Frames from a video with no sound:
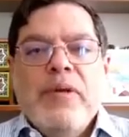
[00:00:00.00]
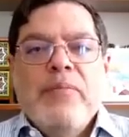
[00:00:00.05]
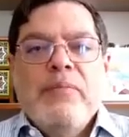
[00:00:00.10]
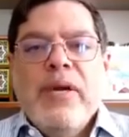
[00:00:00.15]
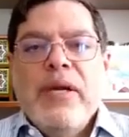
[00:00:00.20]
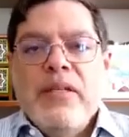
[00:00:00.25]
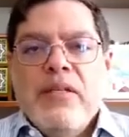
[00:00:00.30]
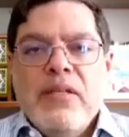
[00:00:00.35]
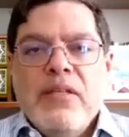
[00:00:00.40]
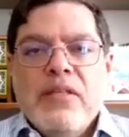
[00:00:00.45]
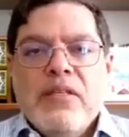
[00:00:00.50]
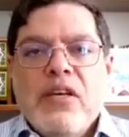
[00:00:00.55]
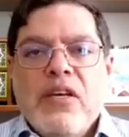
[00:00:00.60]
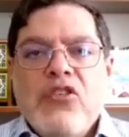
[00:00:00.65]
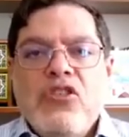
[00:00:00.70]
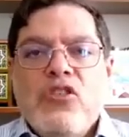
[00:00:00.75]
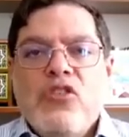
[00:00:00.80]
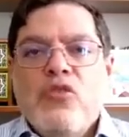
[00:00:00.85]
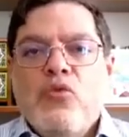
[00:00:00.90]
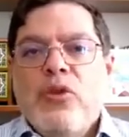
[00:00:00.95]
in my
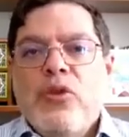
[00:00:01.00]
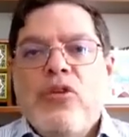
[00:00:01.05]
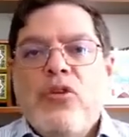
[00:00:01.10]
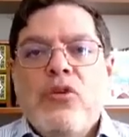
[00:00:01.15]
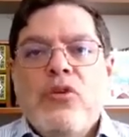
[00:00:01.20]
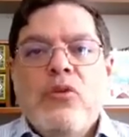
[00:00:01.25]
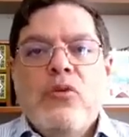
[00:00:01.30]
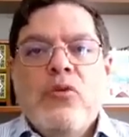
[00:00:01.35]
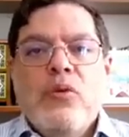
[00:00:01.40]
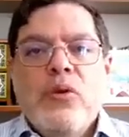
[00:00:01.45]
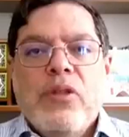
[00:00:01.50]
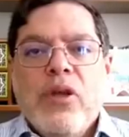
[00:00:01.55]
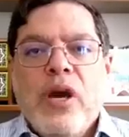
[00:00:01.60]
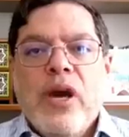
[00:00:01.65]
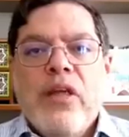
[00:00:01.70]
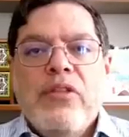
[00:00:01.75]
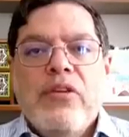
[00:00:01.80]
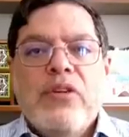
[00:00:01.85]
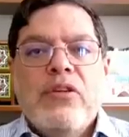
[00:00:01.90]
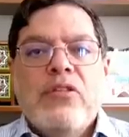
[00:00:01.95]
discussions with you, with
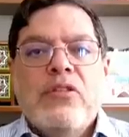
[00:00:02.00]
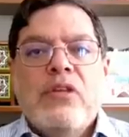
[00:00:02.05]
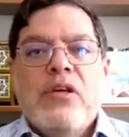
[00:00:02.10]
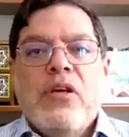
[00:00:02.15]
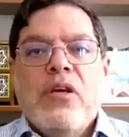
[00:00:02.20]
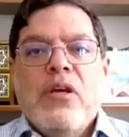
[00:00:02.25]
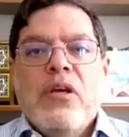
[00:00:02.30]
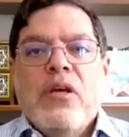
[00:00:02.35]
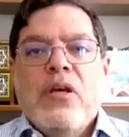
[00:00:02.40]
others.